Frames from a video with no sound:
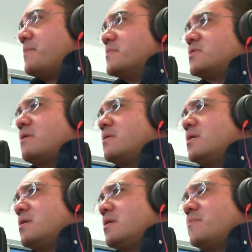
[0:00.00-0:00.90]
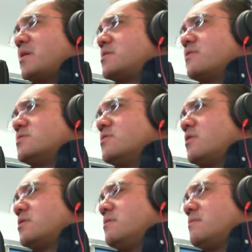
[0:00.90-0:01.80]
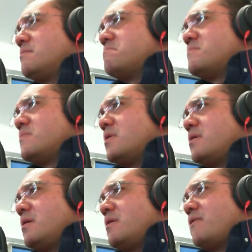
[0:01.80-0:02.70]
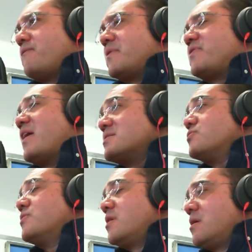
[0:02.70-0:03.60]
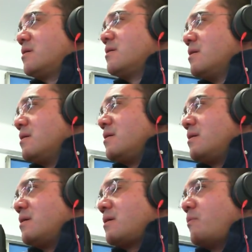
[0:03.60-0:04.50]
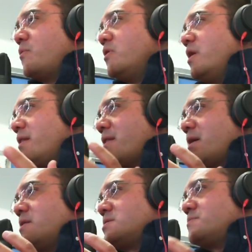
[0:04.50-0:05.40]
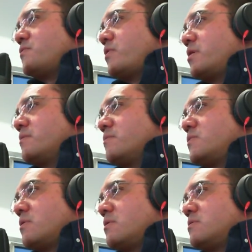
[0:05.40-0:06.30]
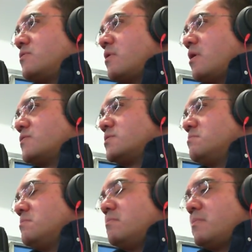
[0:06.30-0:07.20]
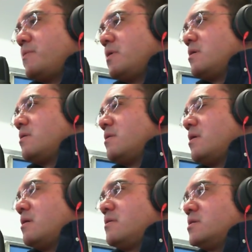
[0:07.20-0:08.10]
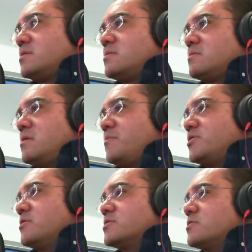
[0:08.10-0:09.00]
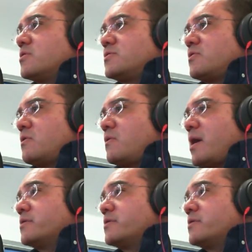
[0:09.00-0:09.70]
So in Mexico, it's not thanks to the community that is working too close. Maybe this division is not so hard.